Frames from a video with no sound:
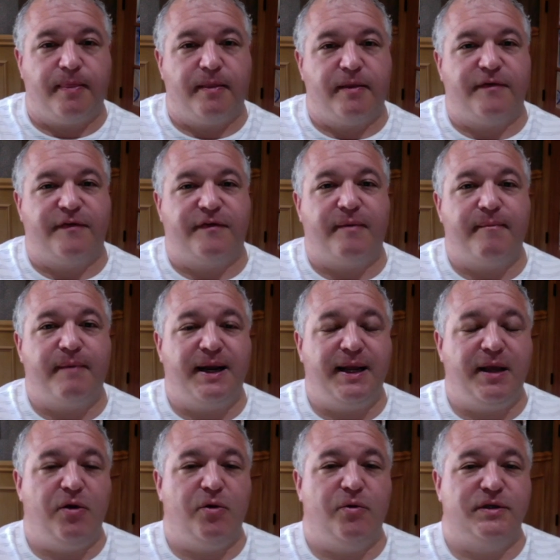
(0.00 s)

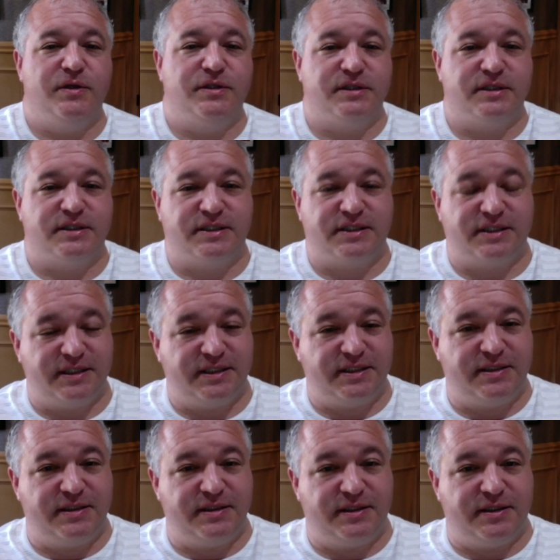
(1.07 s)
somebody who was an
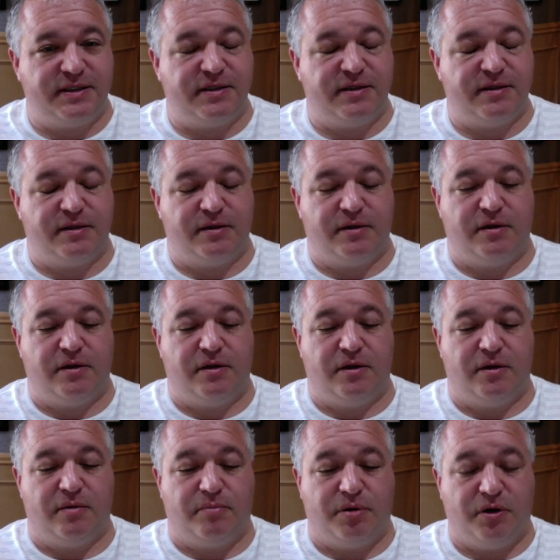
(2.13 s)
assistant
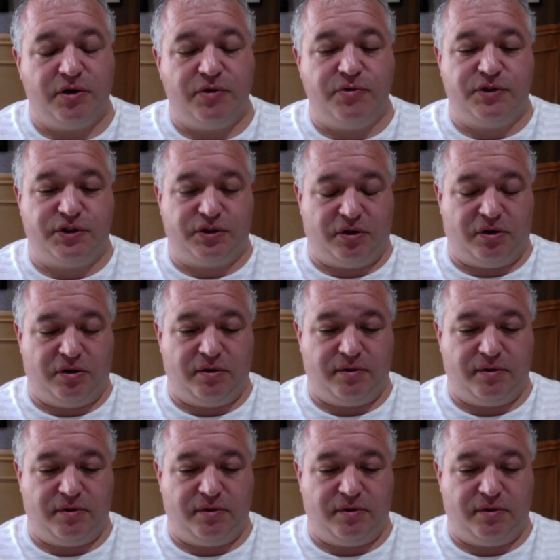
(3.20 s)
producer